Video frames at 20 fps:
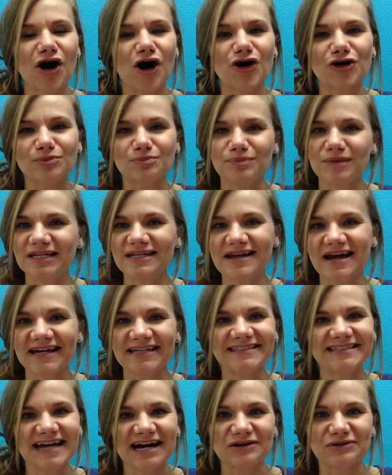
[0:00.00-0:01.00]
our
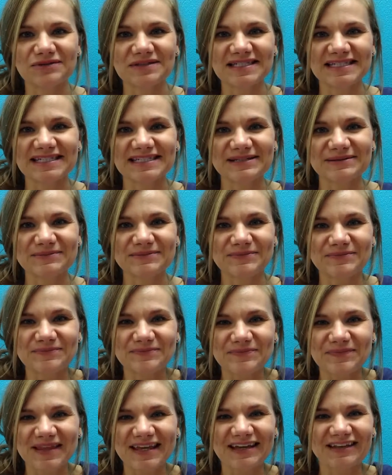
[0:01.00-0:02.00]
midnight doubts.
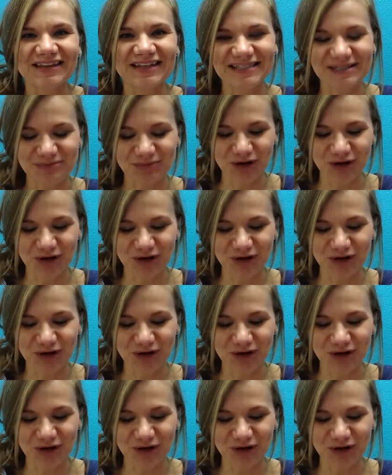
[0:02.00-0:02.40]
Let's